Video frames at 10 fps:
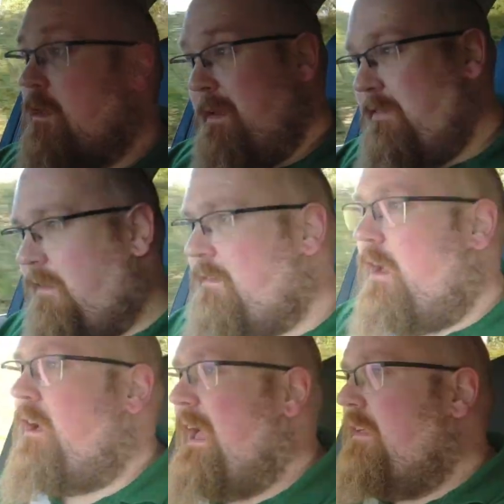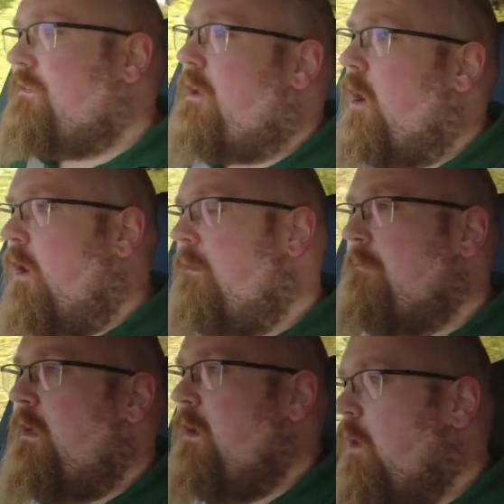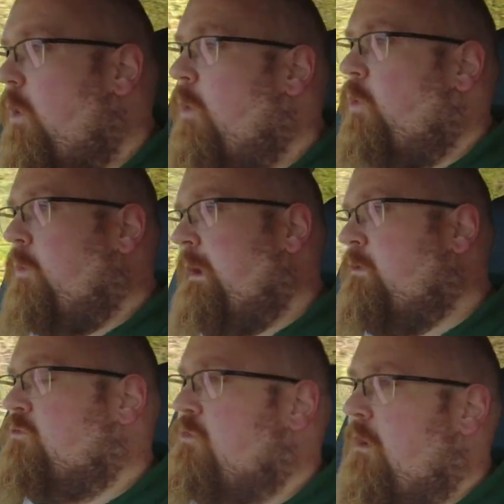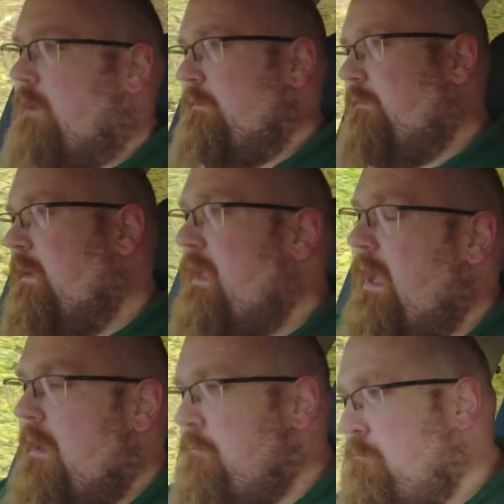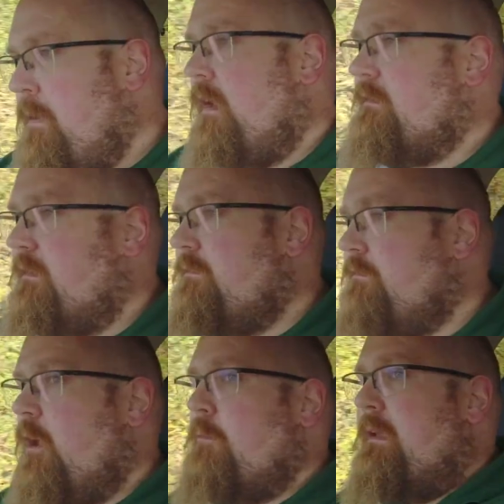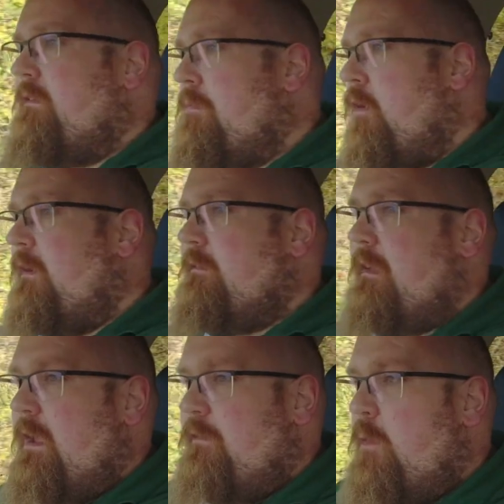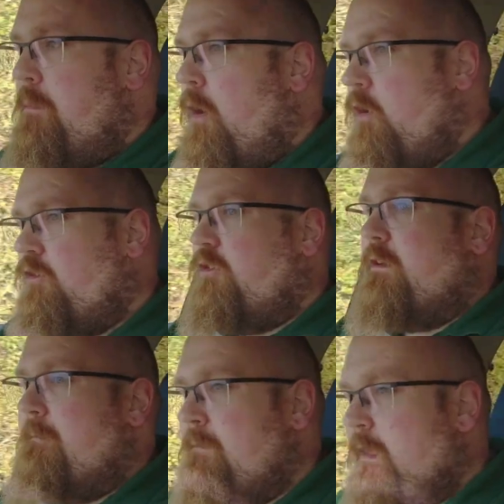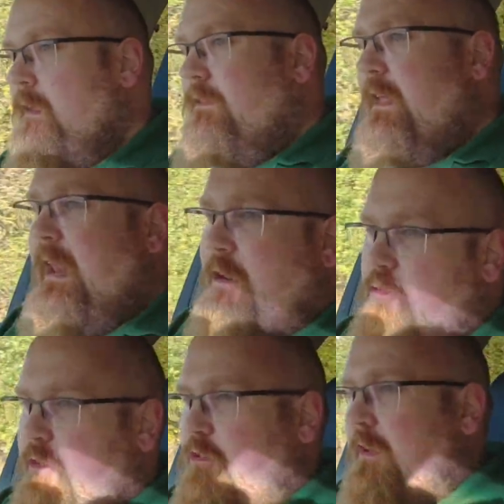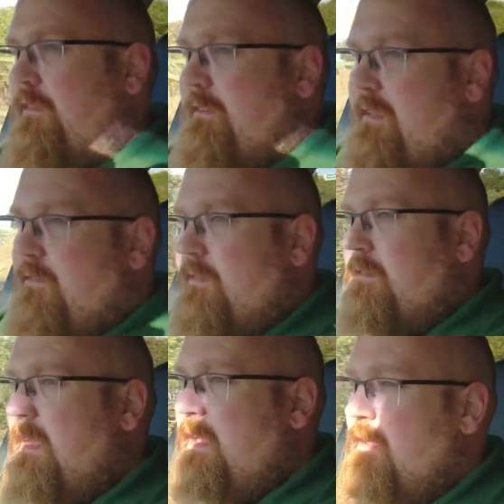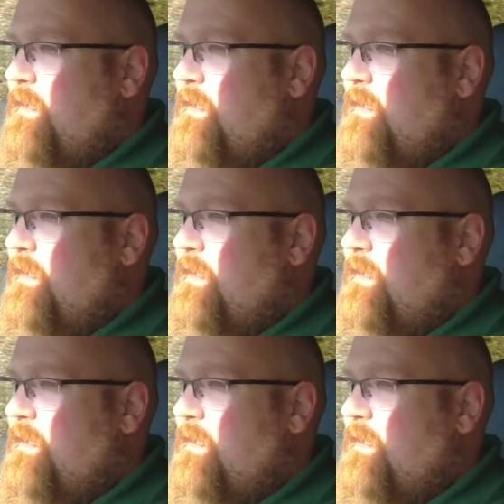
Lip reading: I mean, this car has got all-wheel drive, but don't be surprised if you push the electric GV70